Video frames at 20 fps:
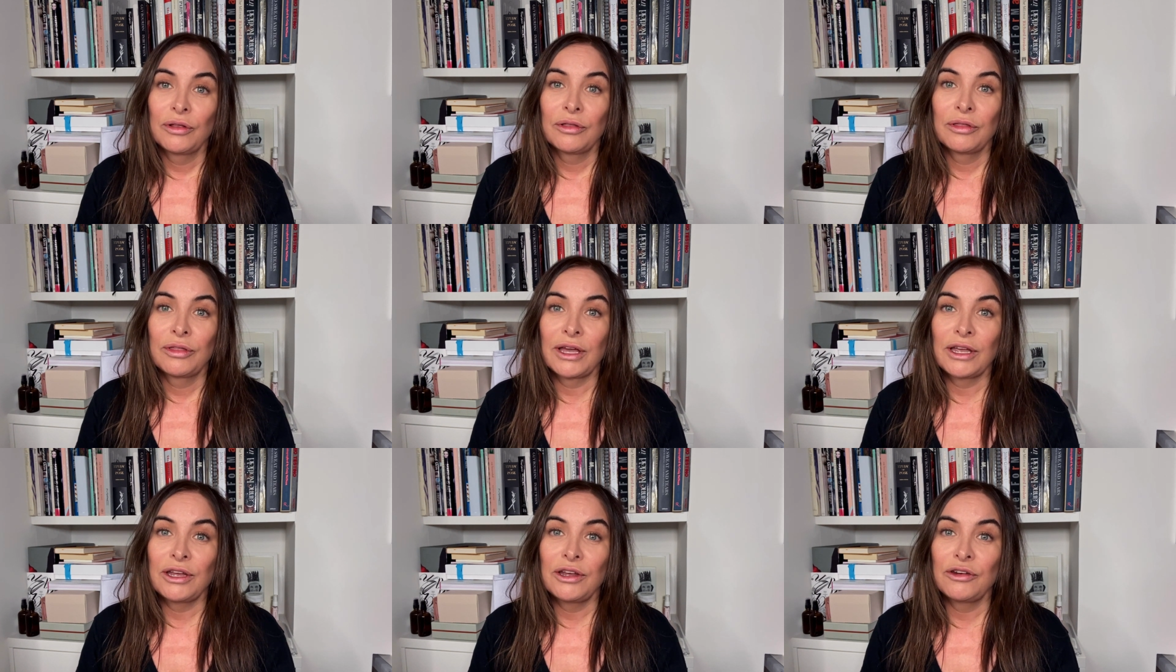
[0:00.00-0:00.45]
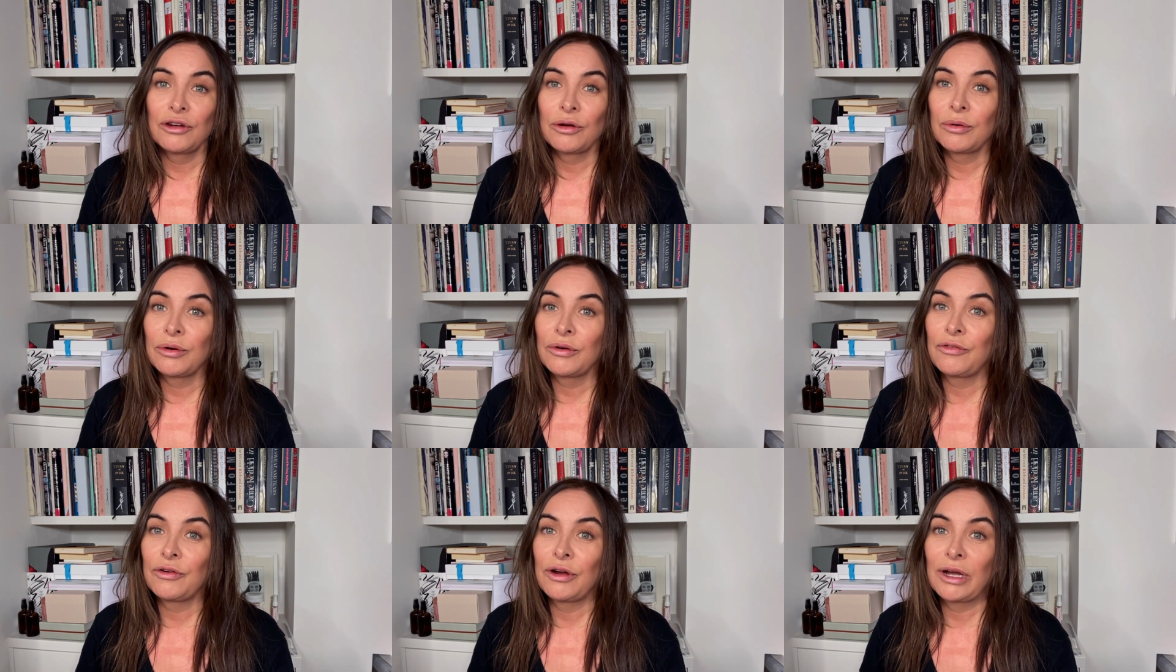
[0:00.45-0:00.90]
that you don't want
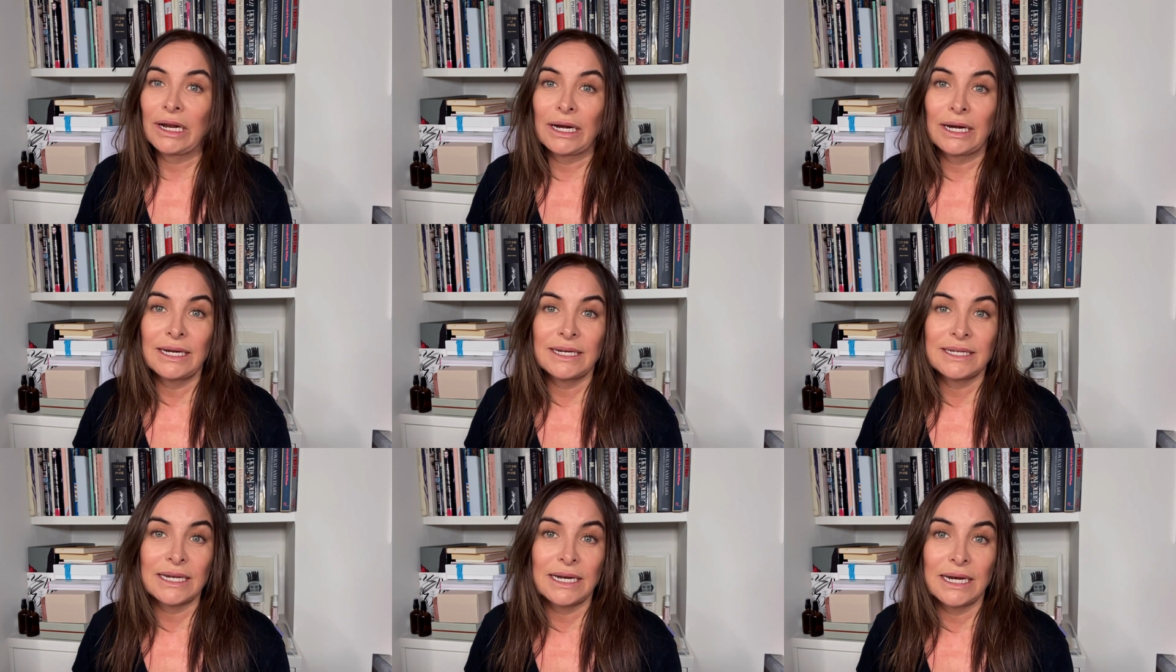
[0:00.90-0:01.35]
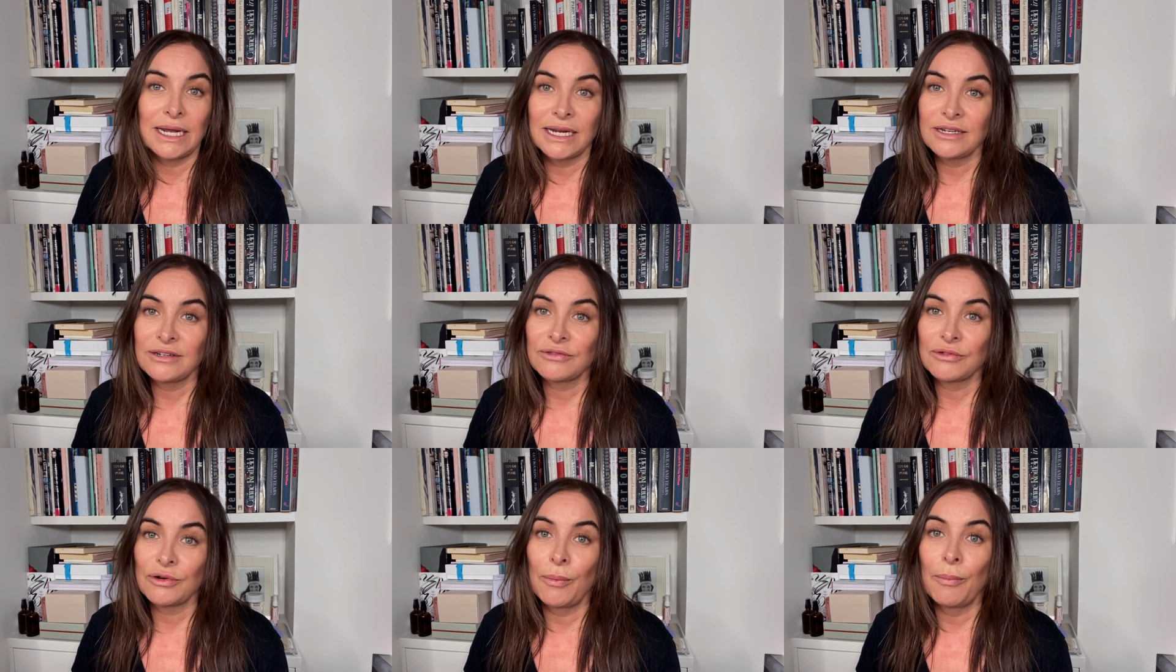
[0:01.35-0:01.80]
to find glitter
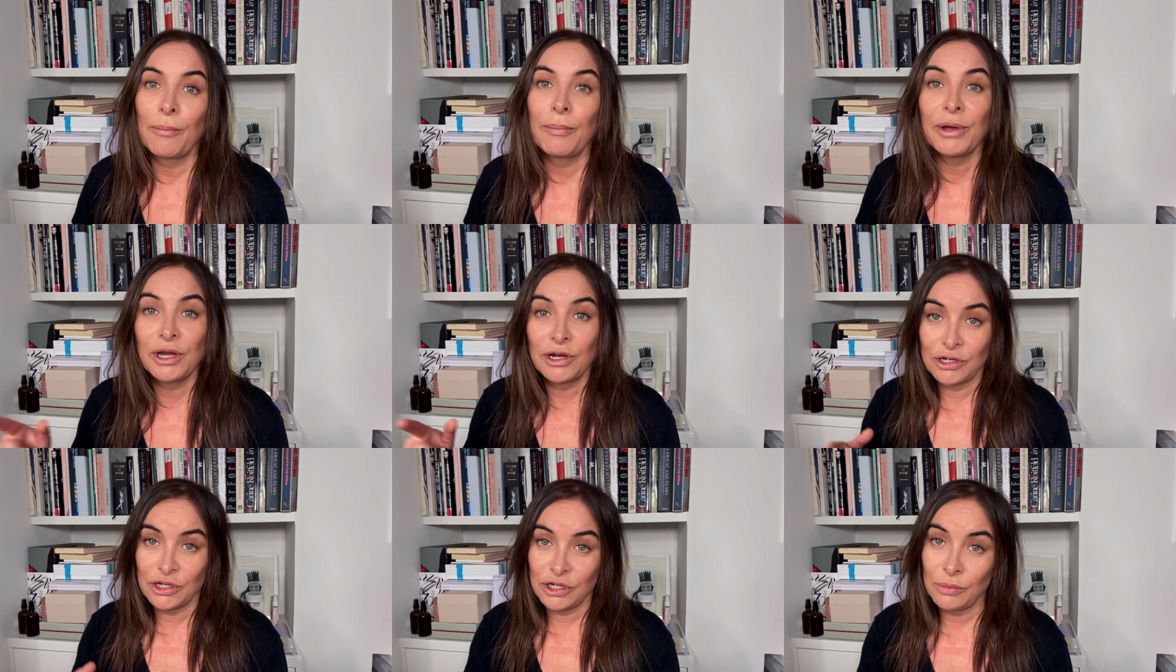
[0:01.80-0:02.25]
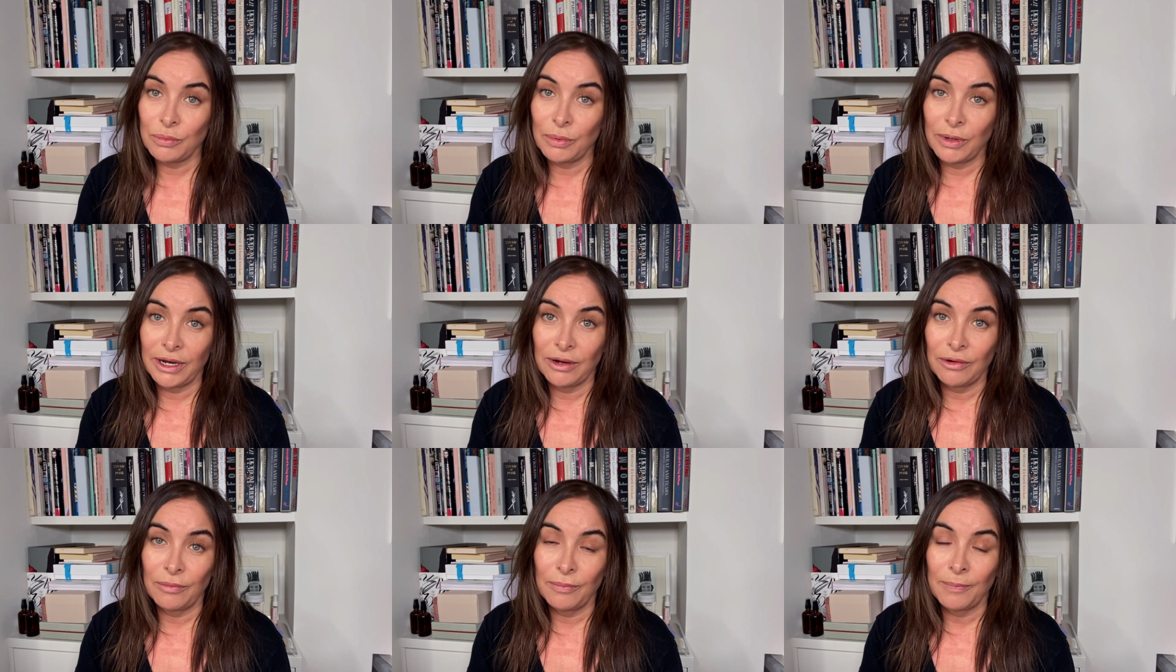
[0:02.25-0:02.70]
later on because you
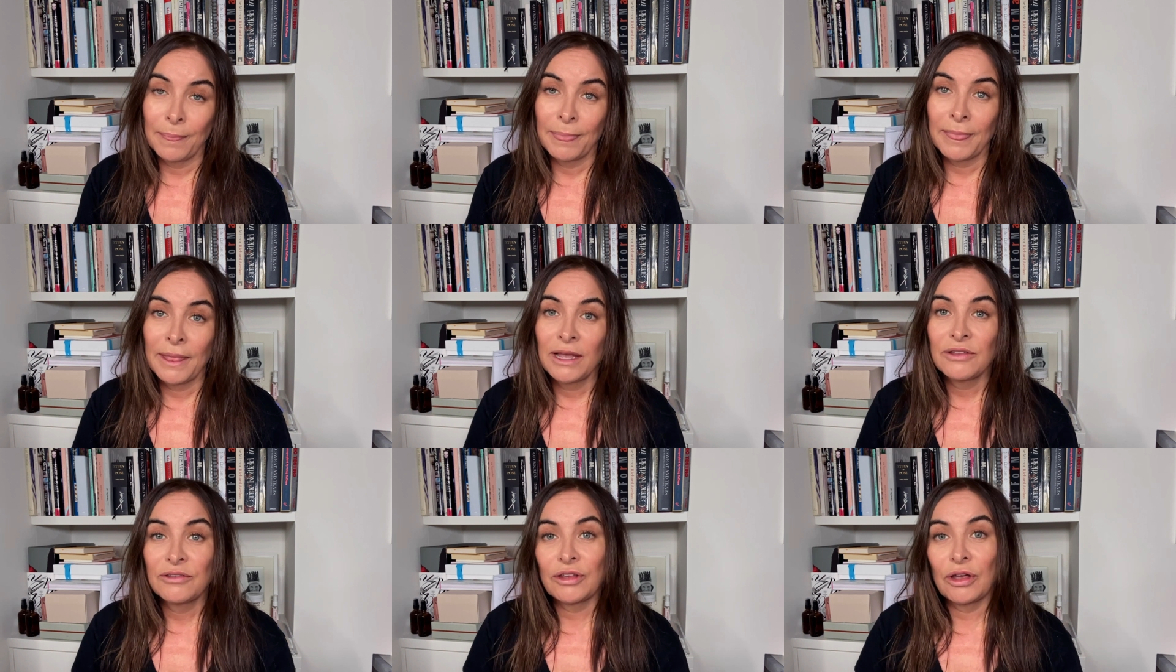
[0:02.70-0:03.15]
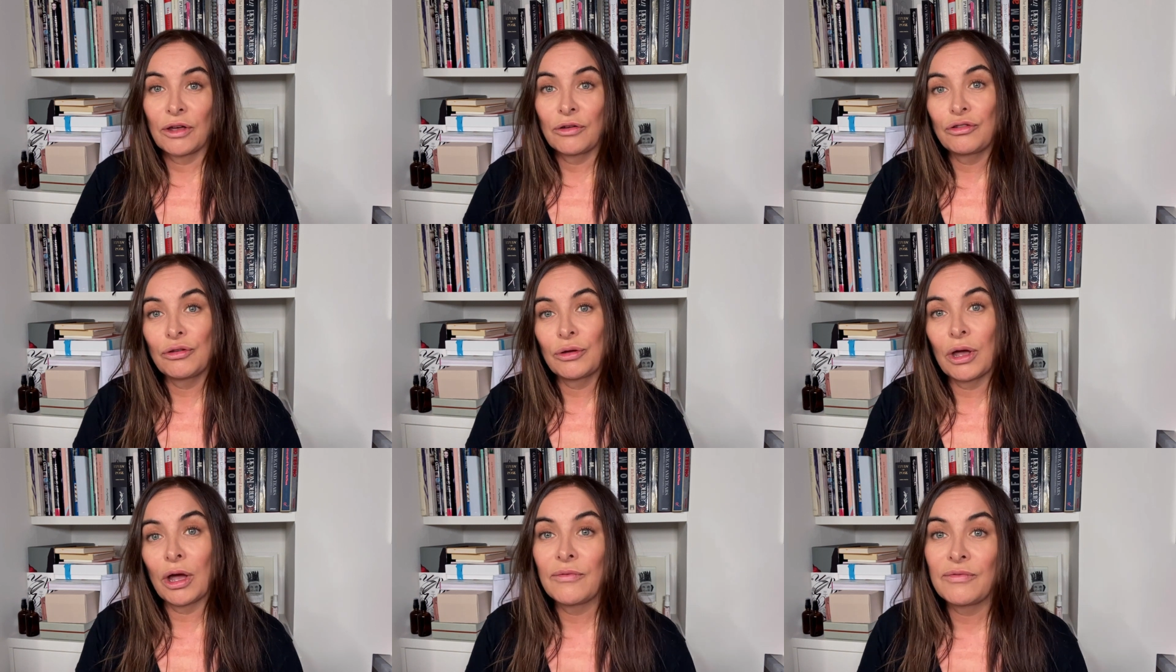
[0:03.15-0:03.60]
will. So do
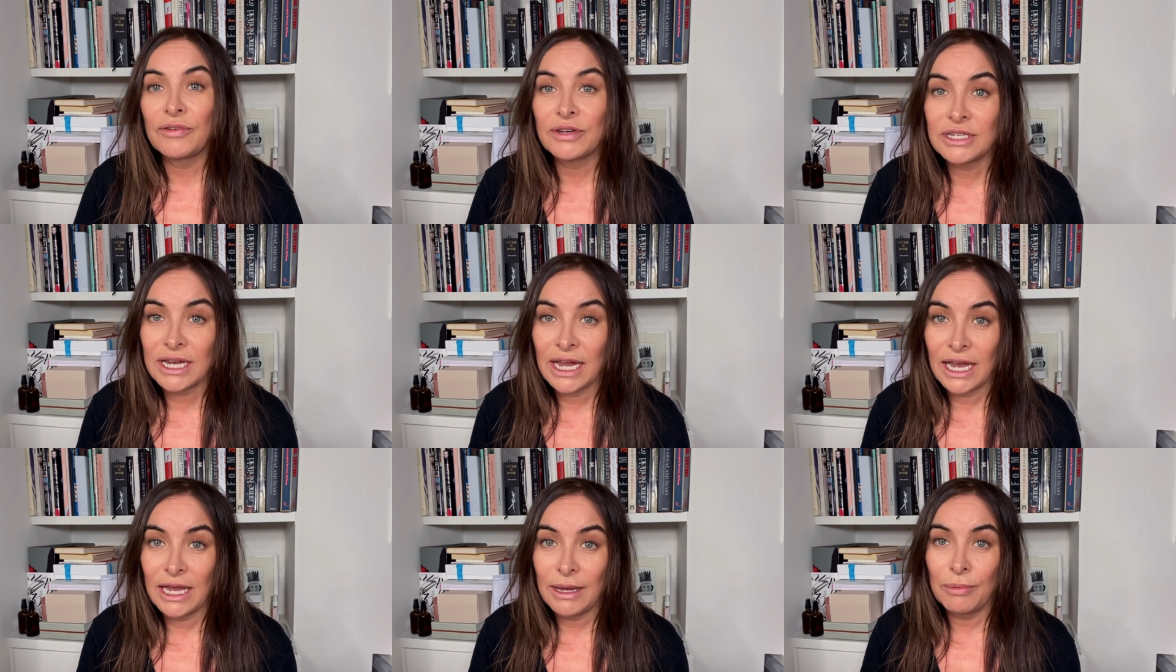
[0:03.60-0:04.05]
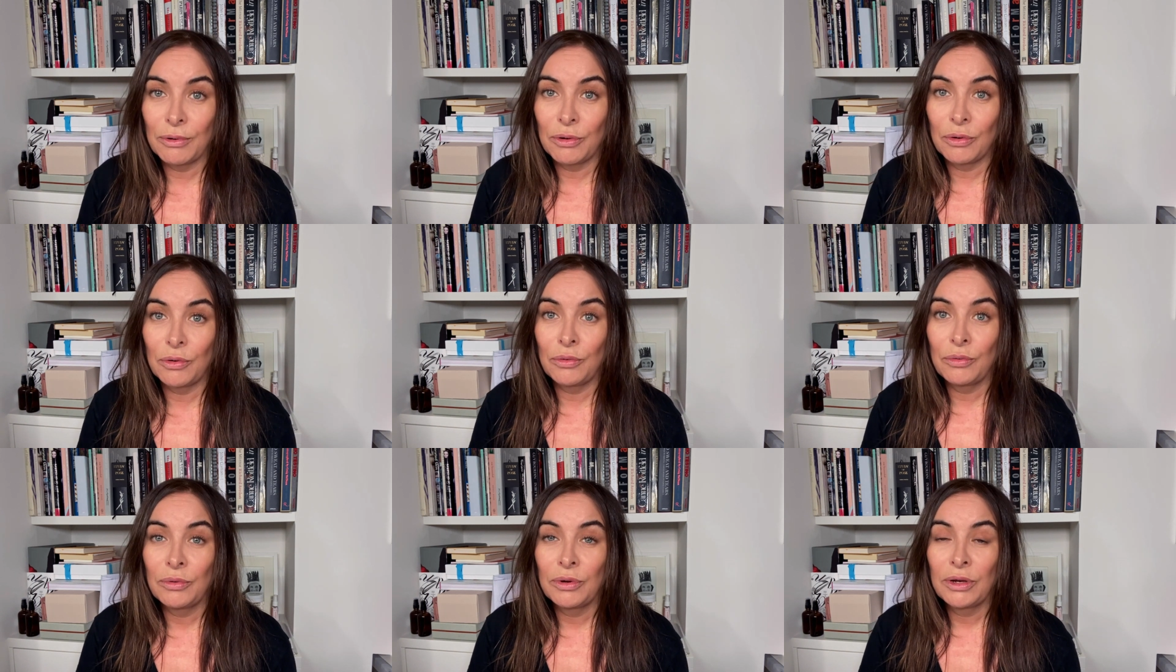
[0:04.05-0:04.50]
it over
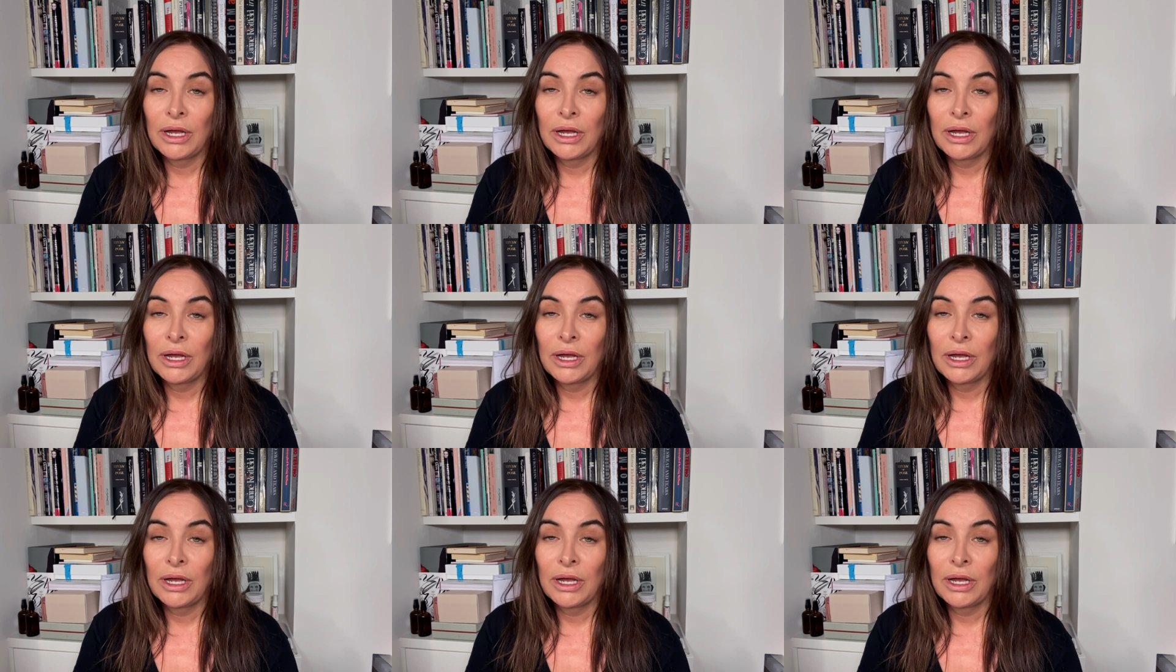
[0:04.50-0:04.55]
table.